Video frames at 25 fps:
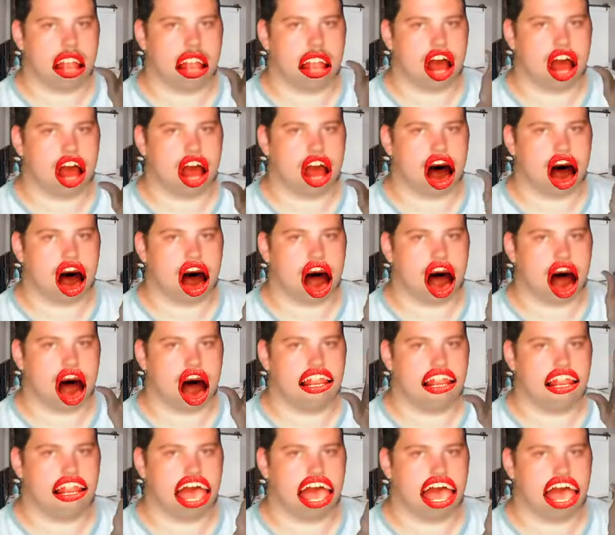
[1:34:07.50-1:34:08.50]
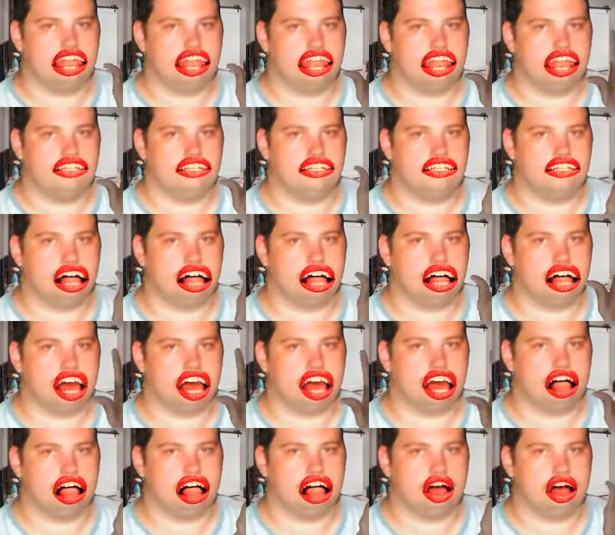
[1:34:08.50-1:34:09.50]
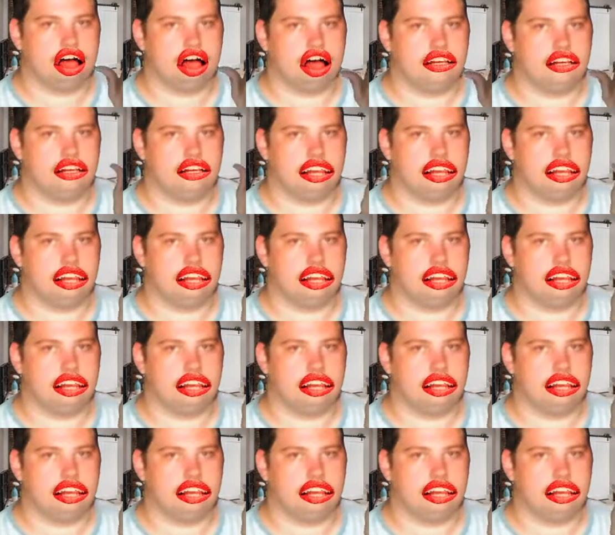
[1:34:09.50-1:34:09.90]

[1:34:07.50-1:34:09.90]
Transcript: Did you know that there was actually, there was this,